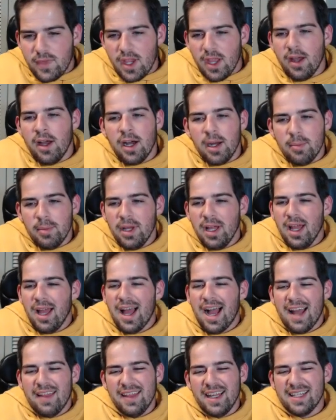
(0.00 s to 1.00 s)

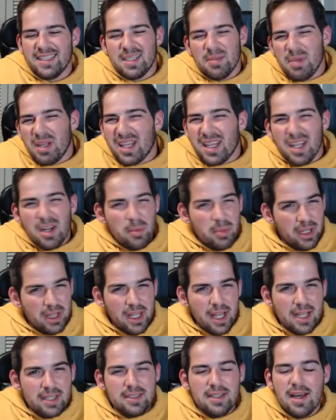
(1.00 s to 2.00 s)
I think it's going to be a little bit
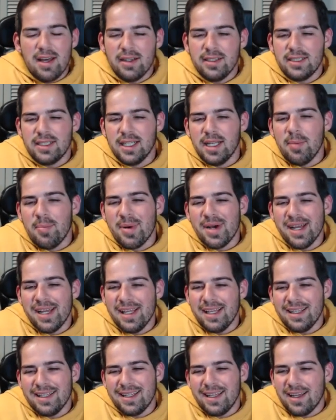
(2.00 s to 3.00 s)
less, honestly,
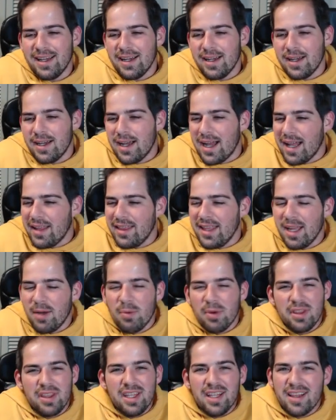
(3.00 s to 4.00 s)
but I
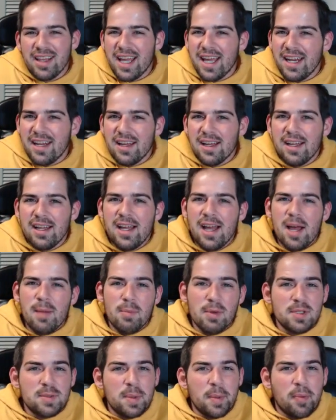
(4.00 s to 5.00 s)
think with Yelena,
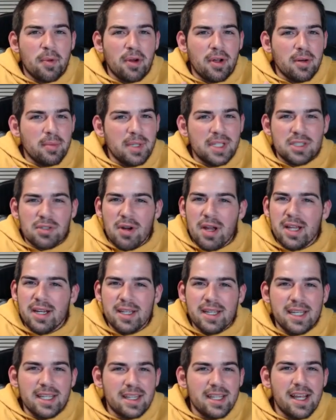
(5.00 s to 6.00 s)
most people are going to be trying
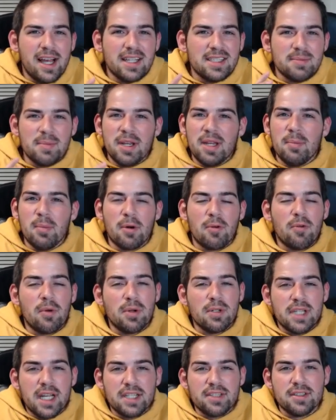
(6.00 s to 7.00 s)
to get as many
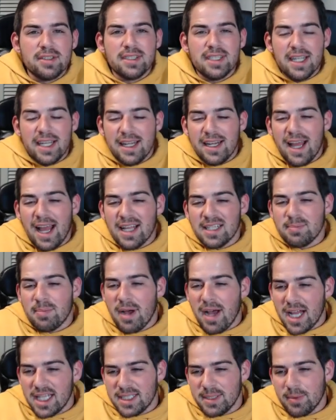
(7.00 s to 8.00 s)
rotations in as
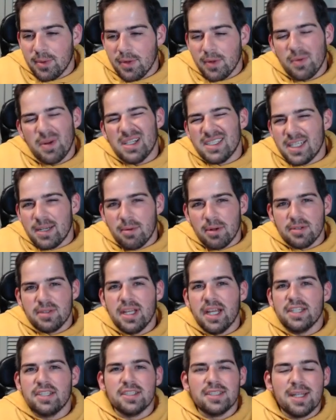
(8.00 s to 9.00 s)
possible. And when I say
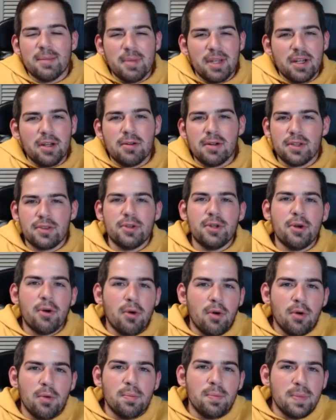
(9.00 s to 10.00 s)
rotations, I mean going through your
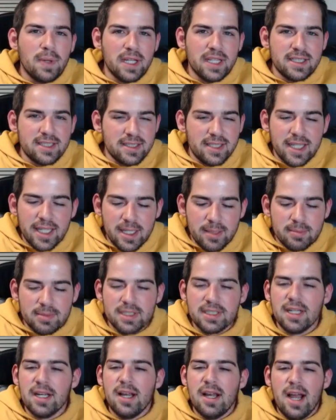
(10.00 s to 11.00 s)
whole blitz
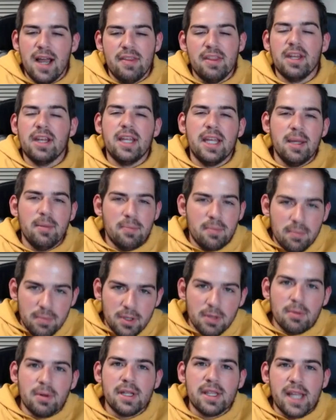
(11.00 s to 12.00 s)
teams and then keep
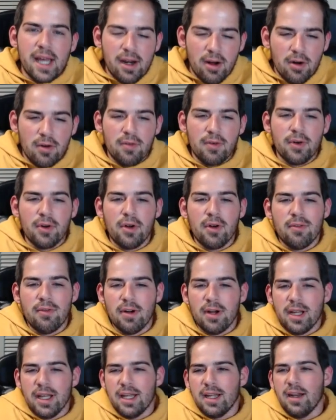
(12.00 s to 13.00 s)
doing that over and
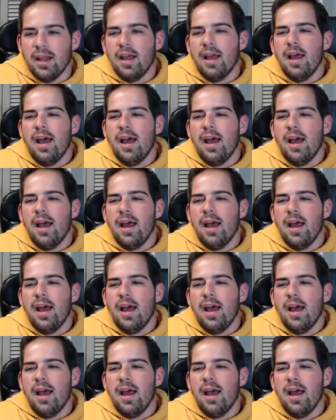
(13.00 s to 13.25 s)
over again.